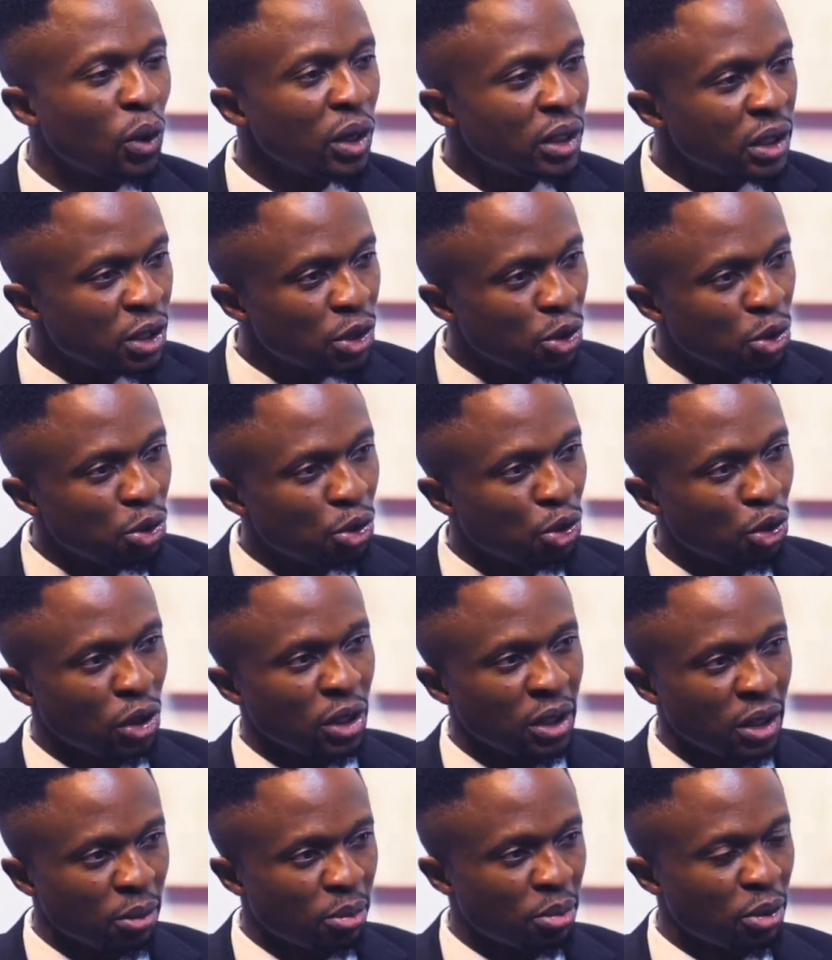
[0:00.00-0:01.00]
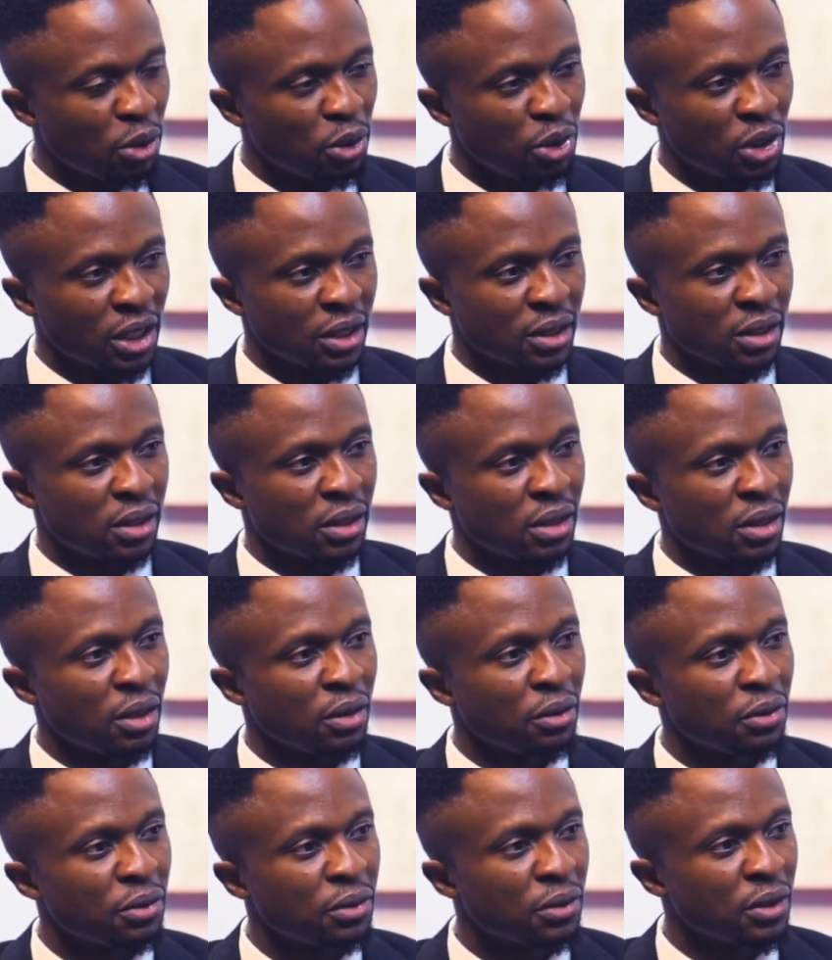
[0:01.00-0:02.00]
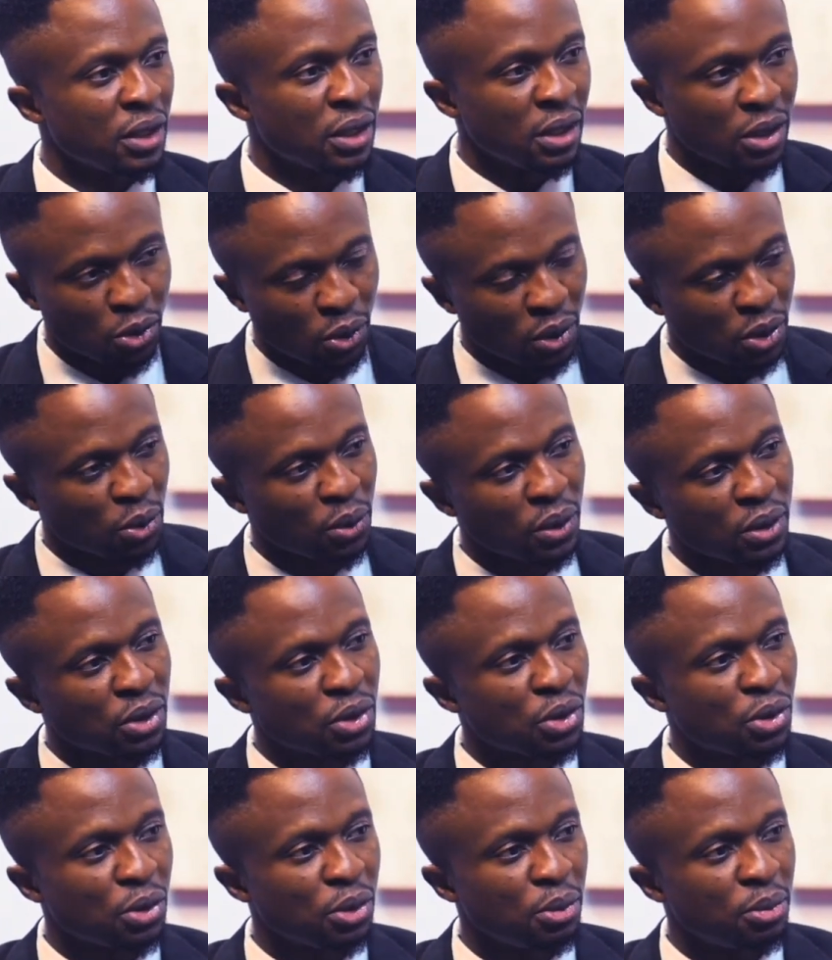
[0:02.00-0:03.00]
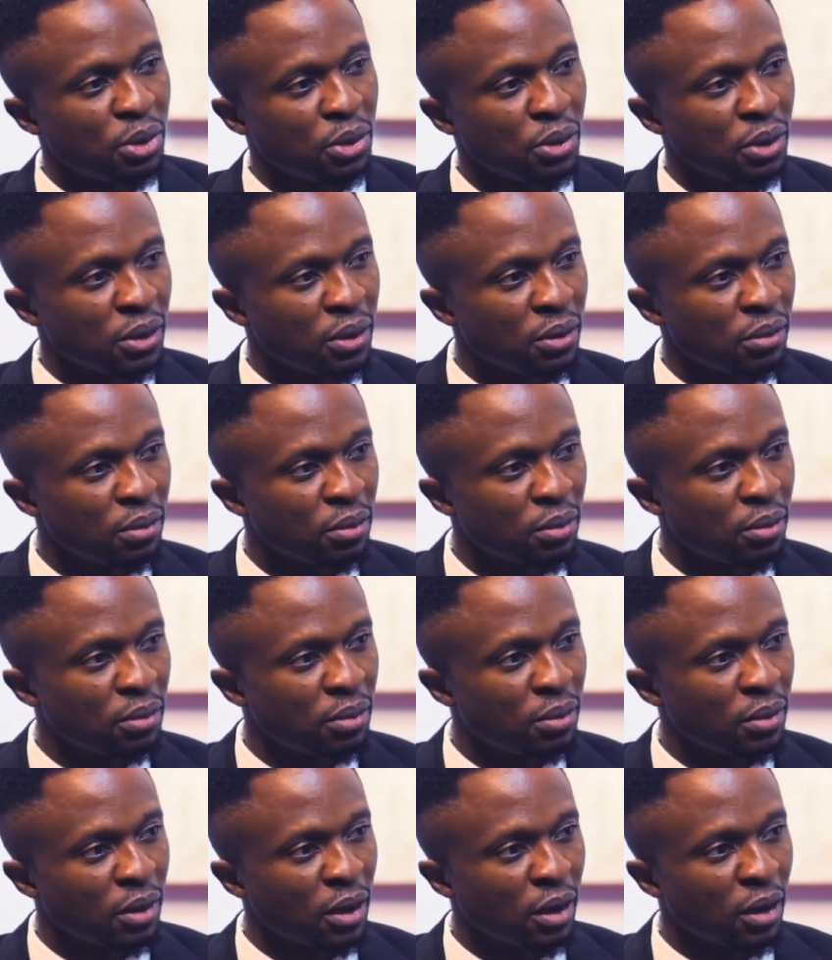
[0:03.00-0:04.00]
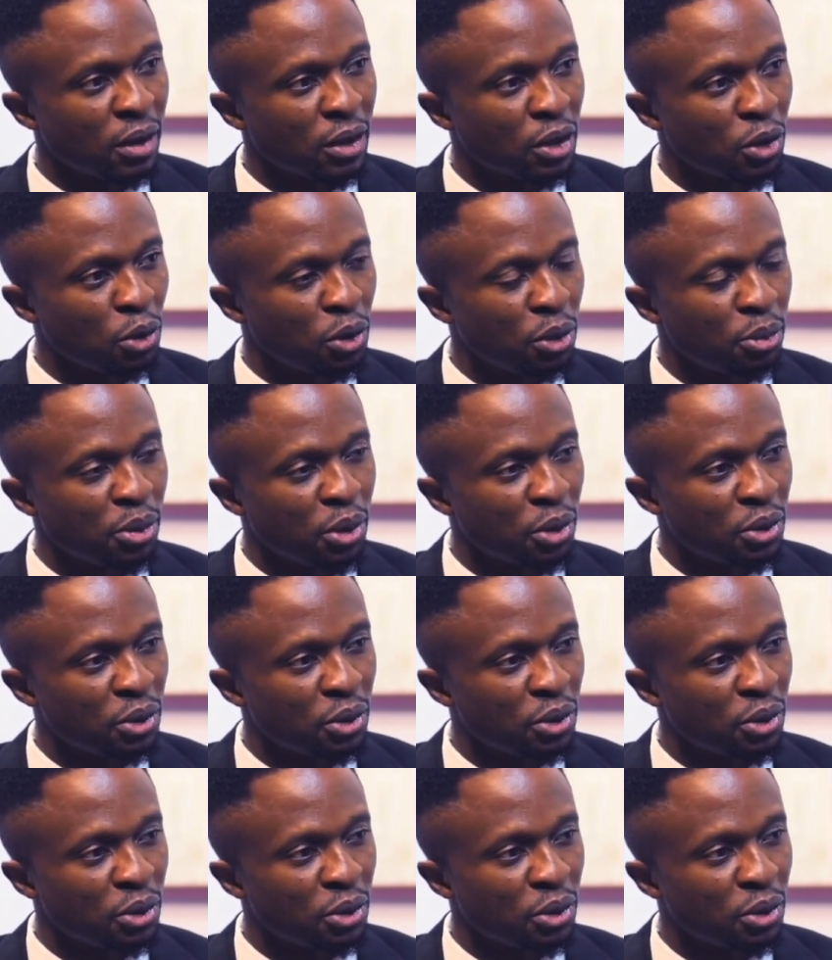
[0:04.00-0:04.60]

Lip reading: When did you join the project itself, the 21-story building Ikoyi